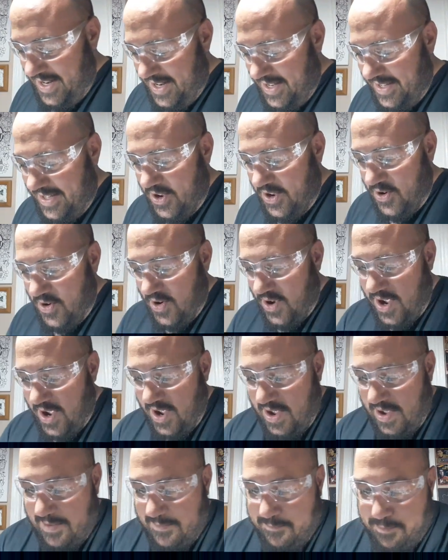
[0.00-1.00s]

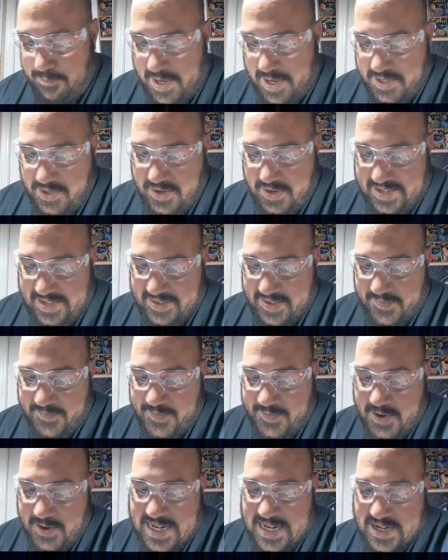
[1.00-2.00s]
So Bondo has a
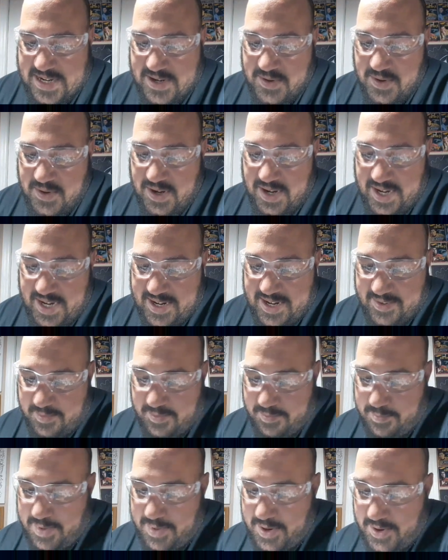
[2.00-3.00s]
very unique
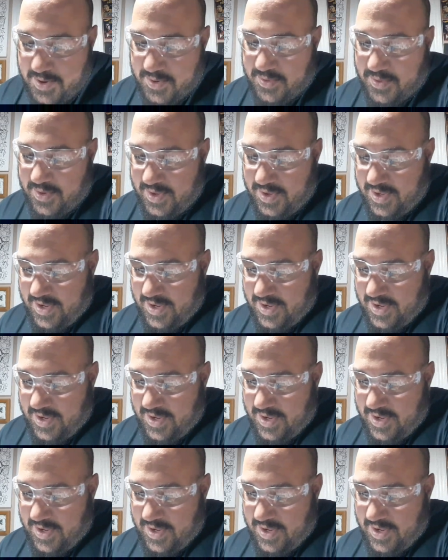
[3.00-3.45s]
smell.